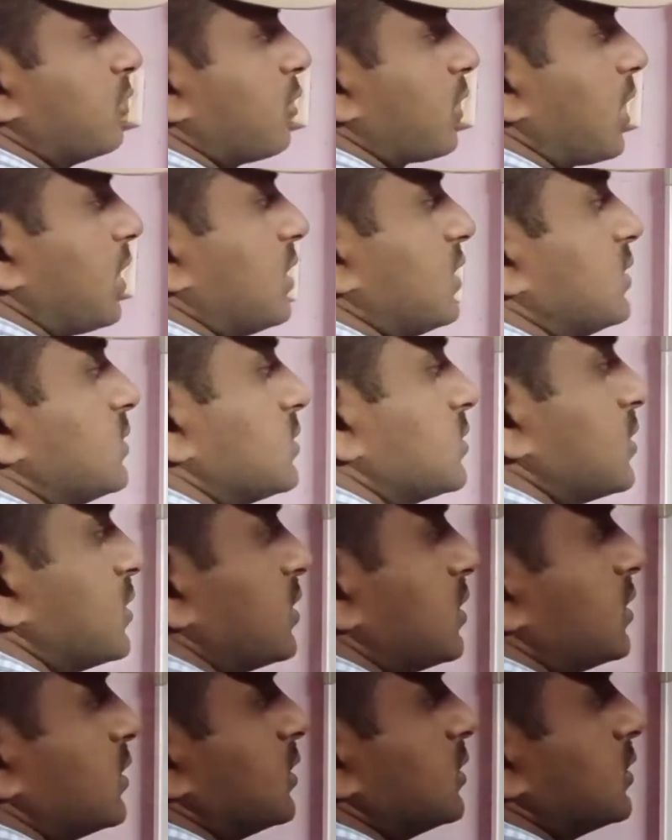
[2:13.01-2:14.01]
Okay,
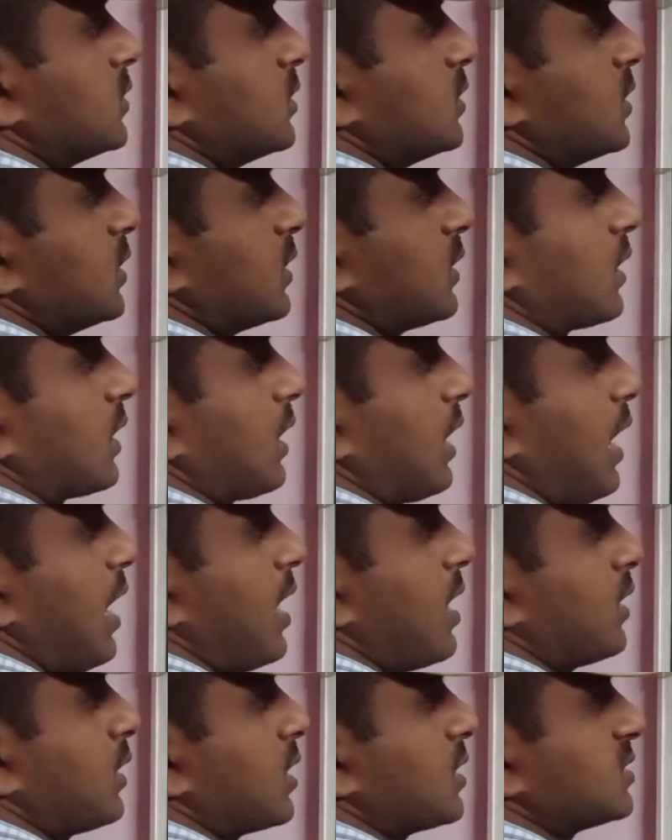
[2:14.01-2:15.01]

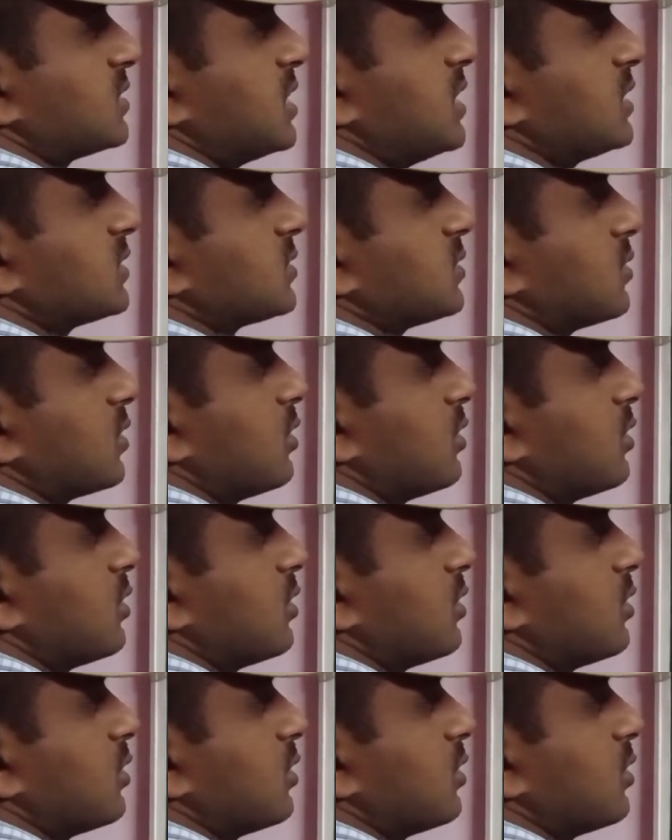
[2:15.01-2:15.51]
characteristics